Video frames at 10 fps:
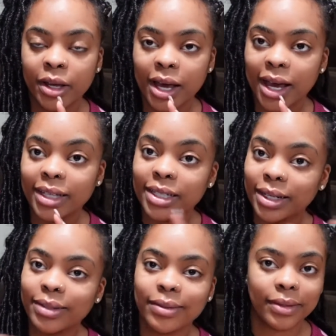I
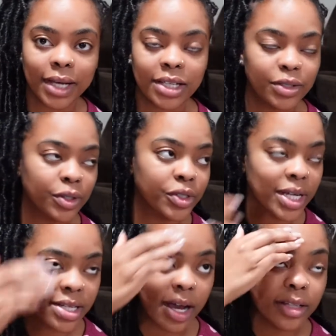did, I told you
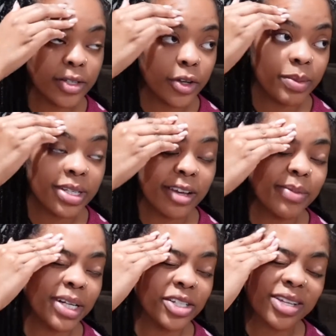guys I got the soap and stuff,
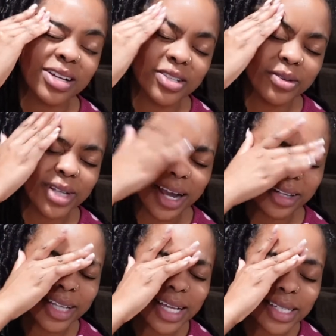but I just got so
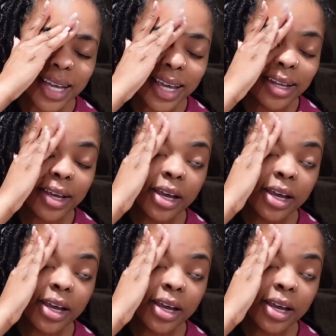tired last night